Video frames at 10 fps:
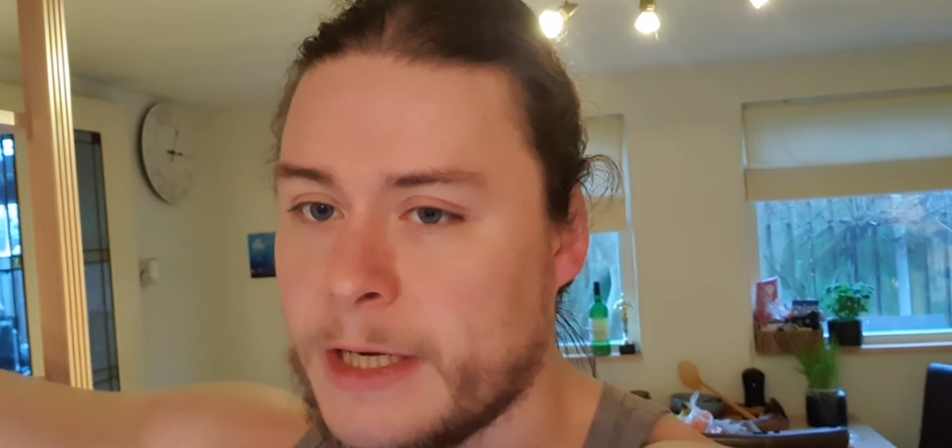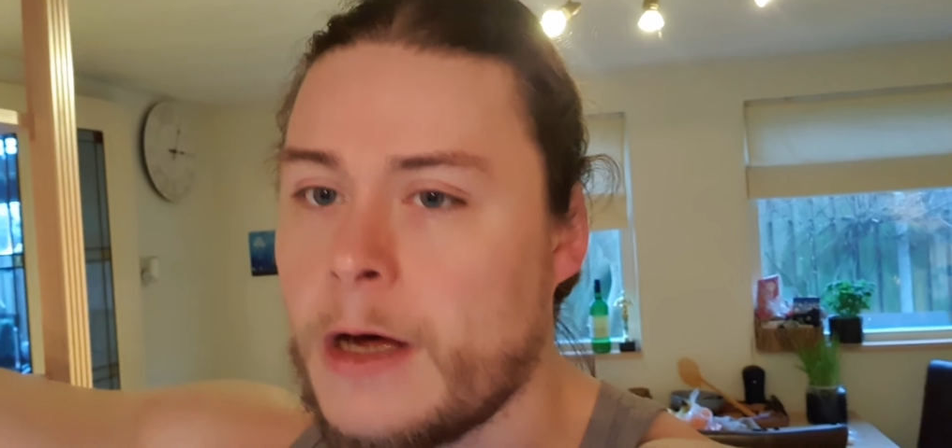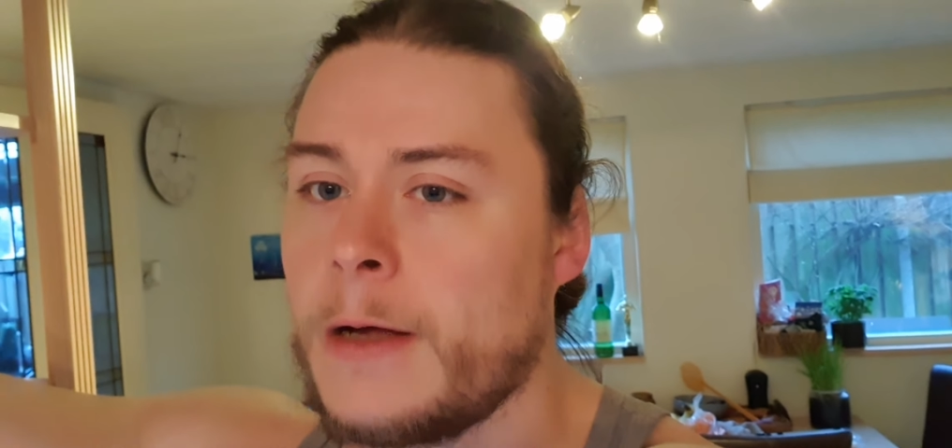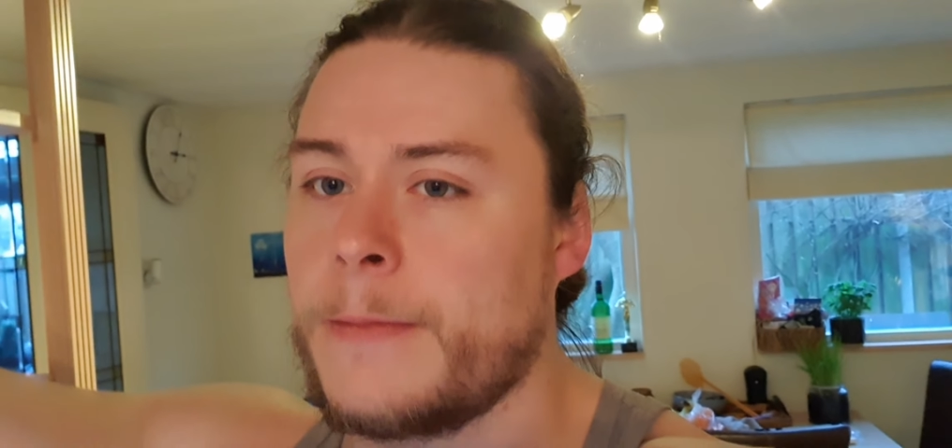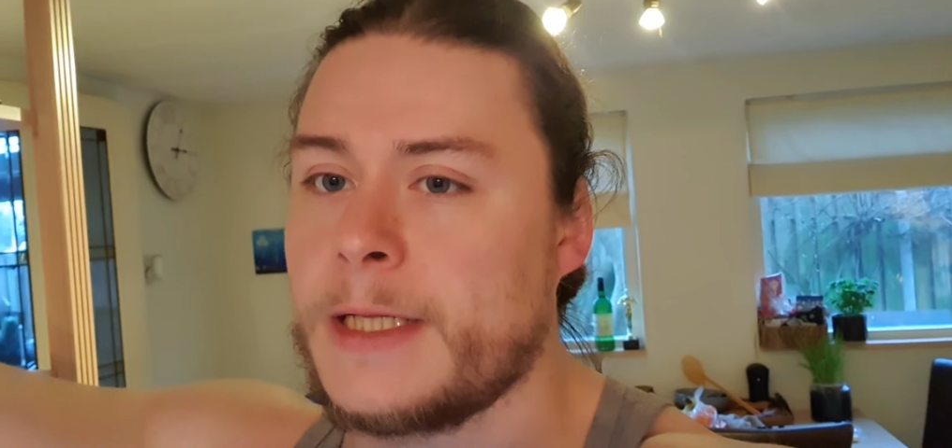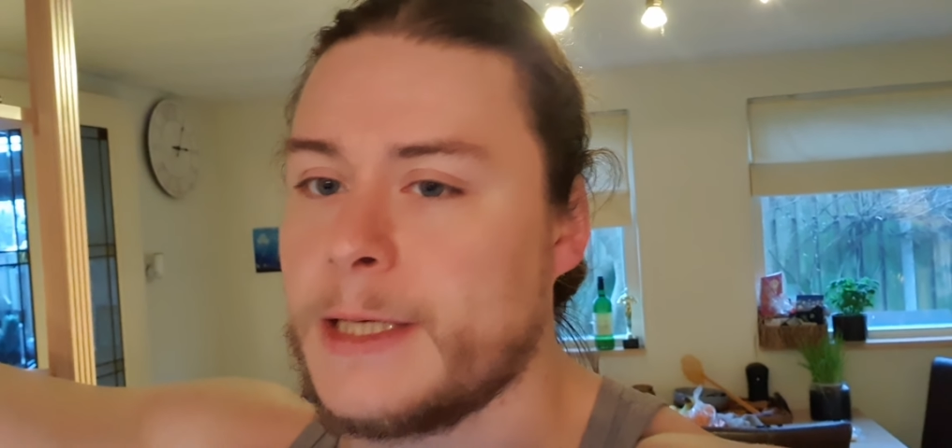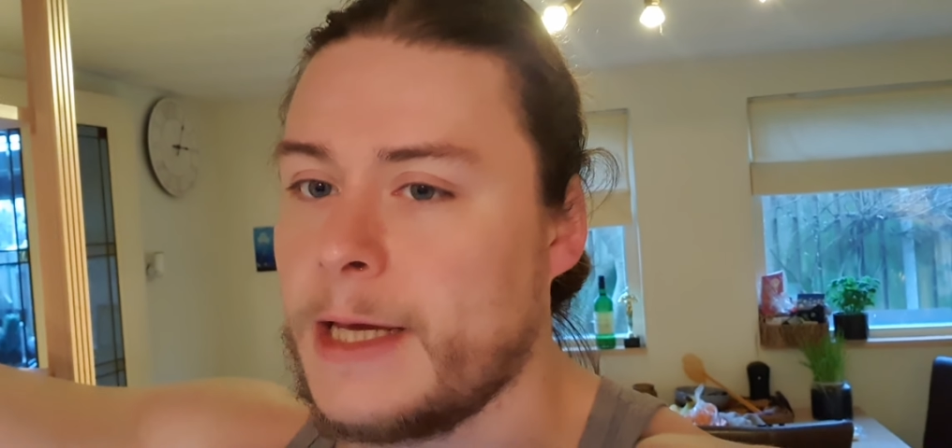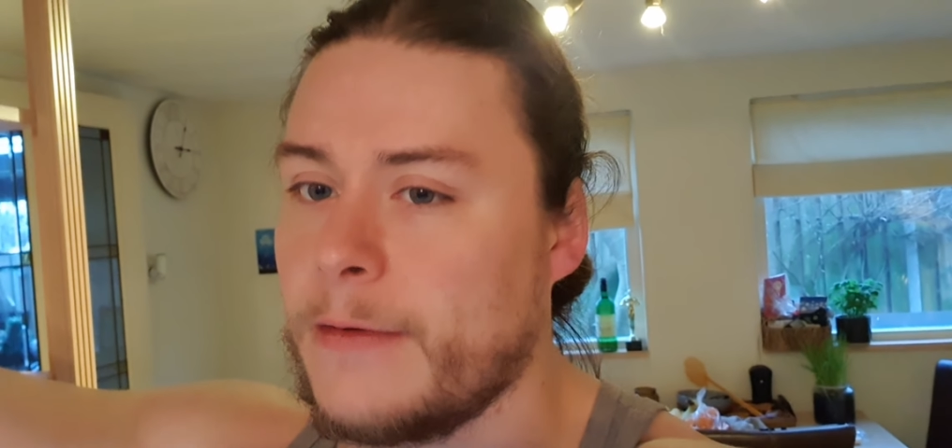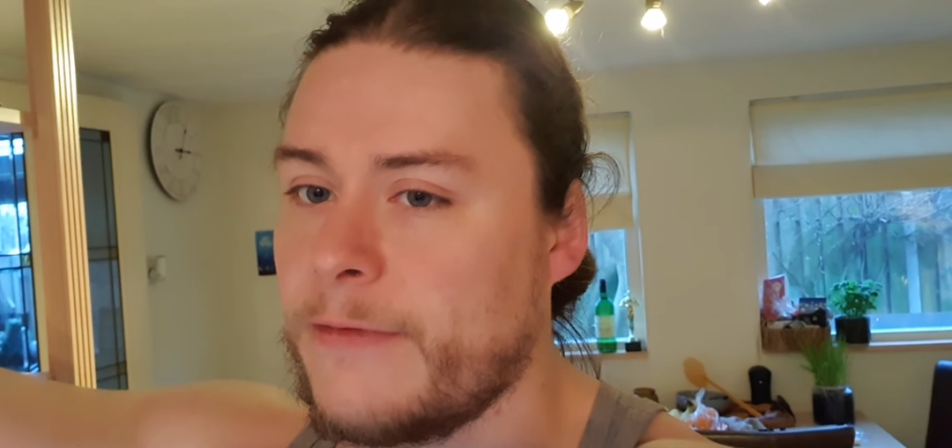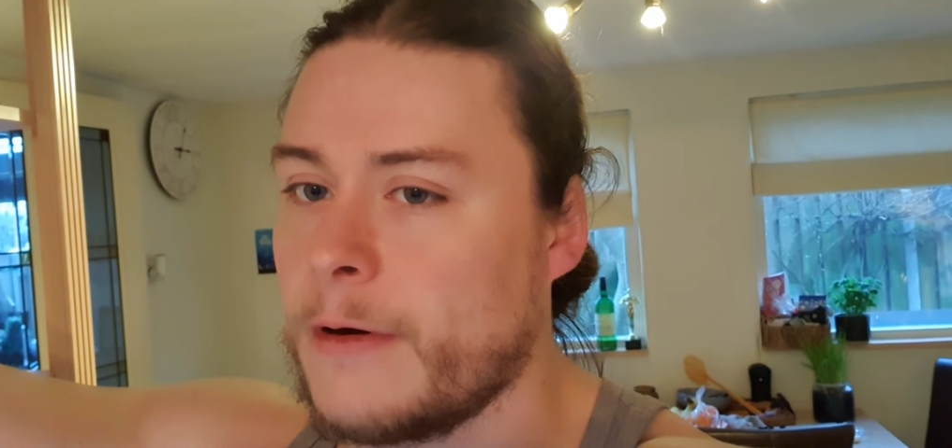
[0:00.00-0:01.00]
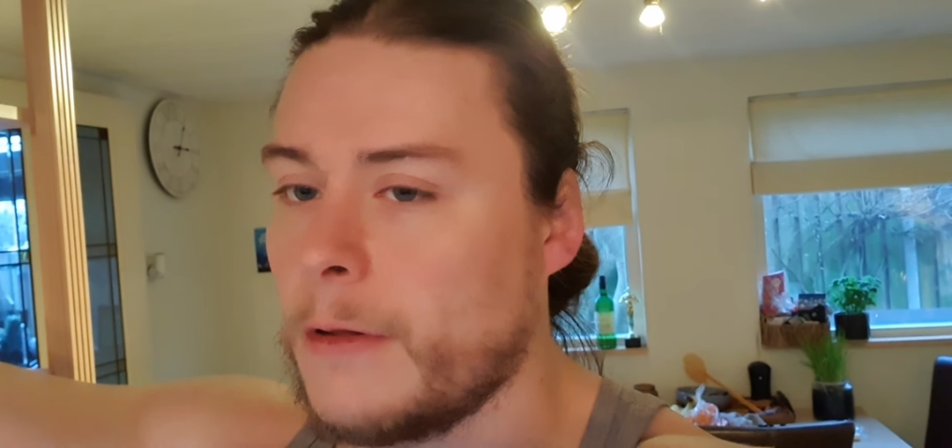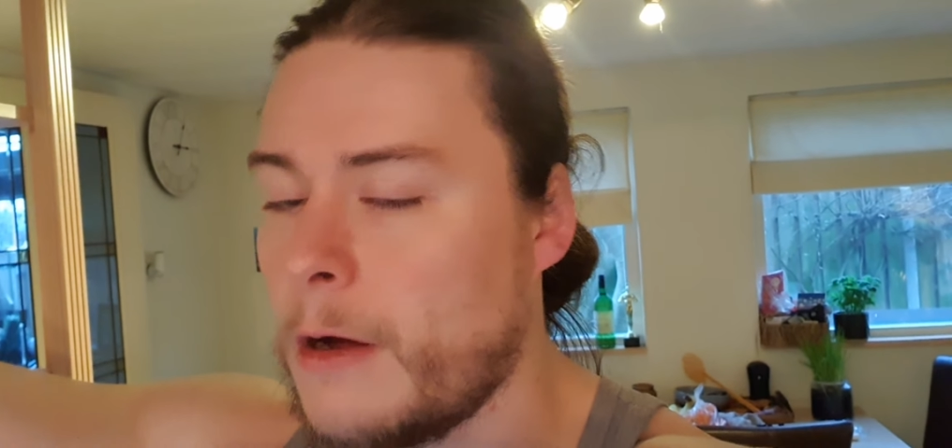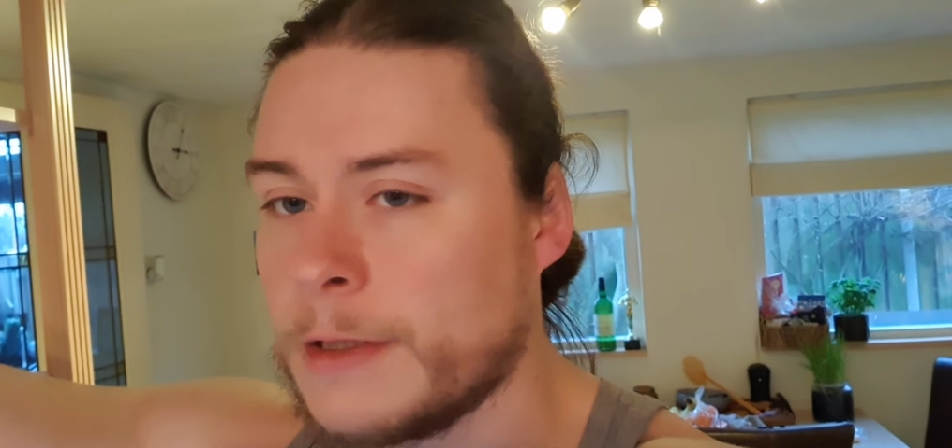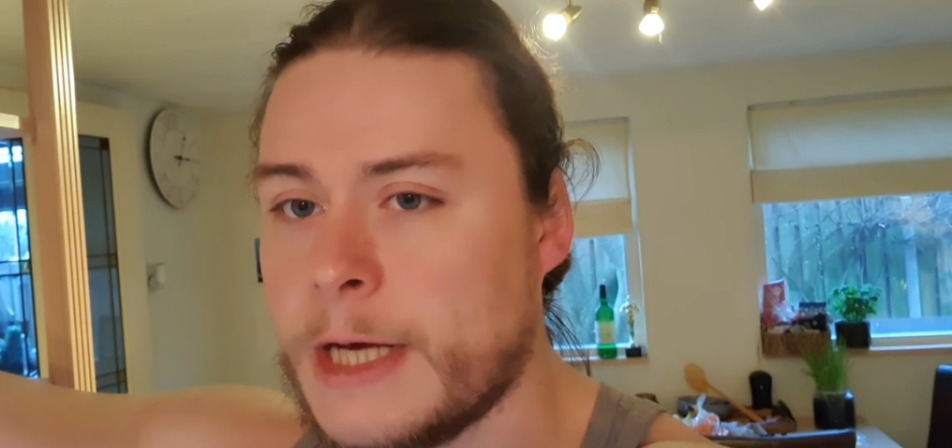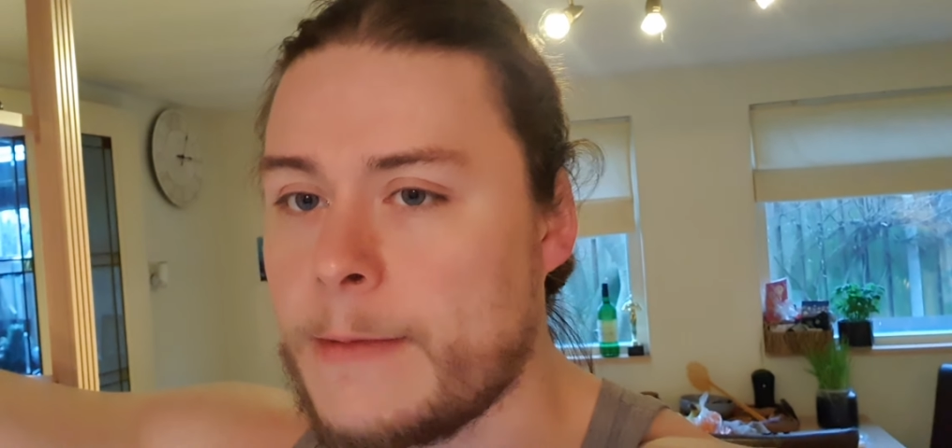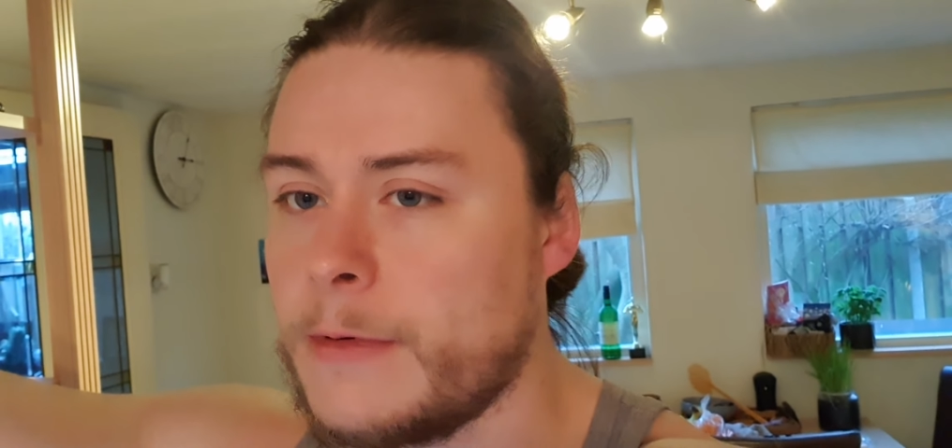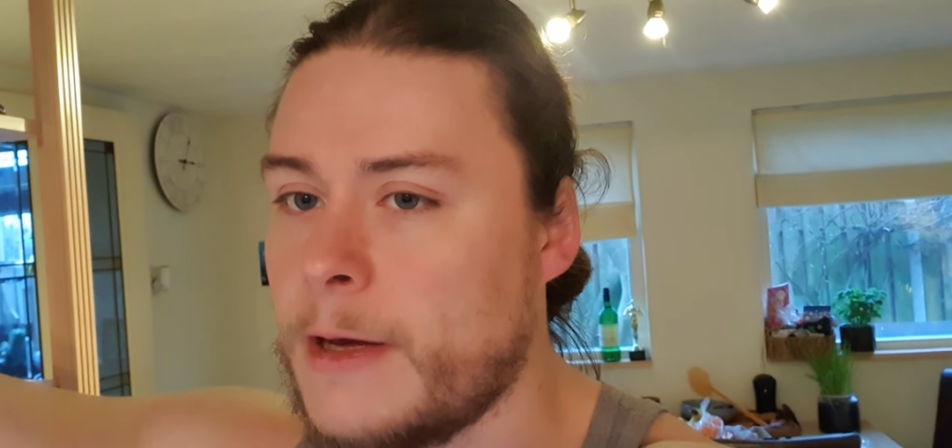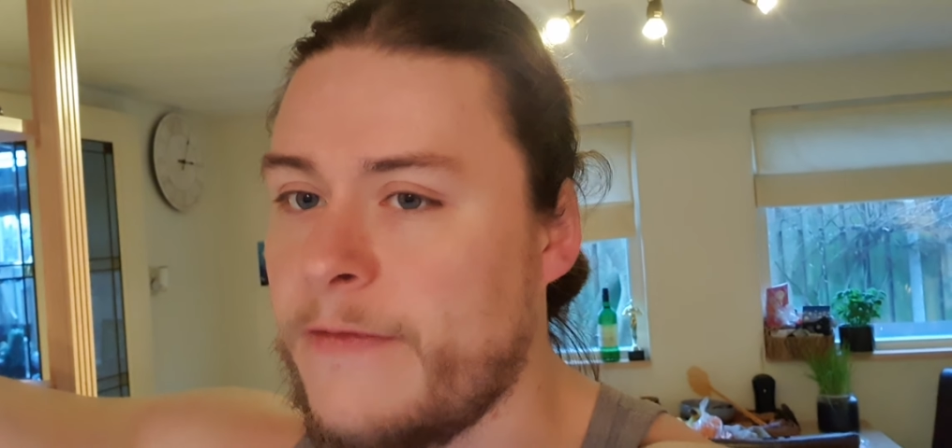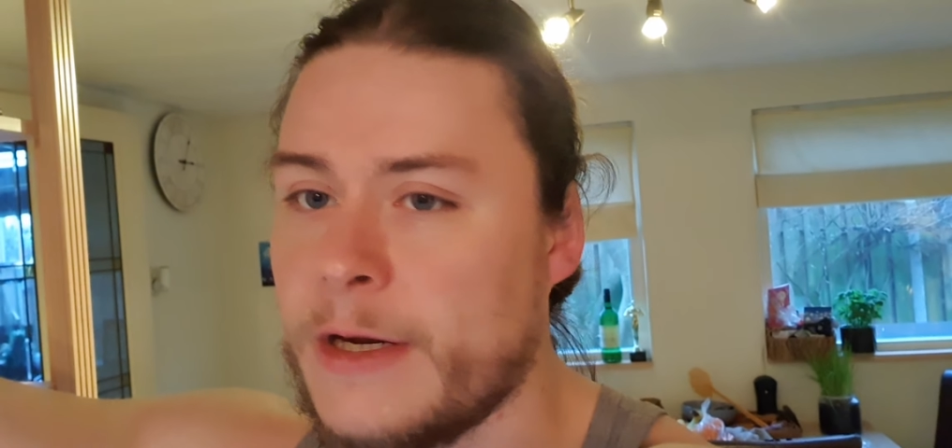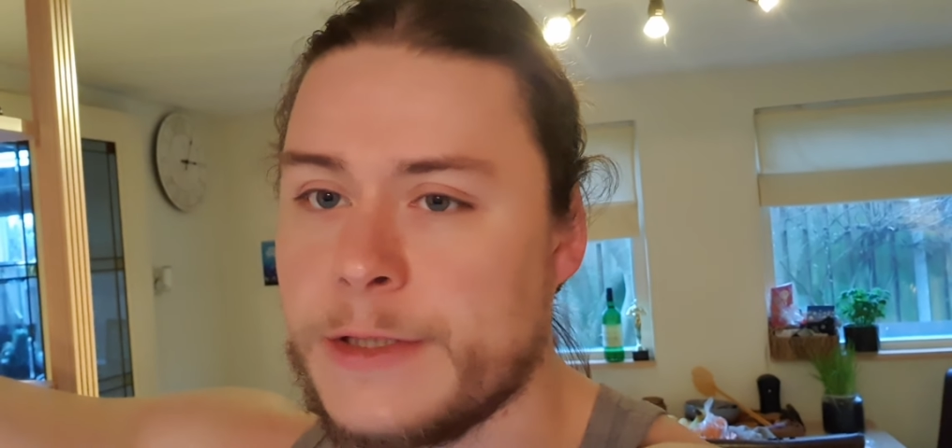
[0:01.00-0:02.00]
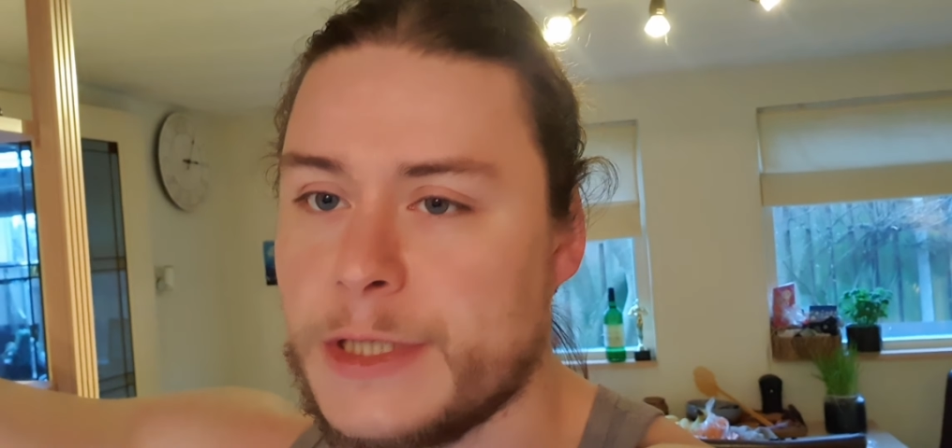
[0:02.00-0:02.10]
been commenting for a long time on my videos,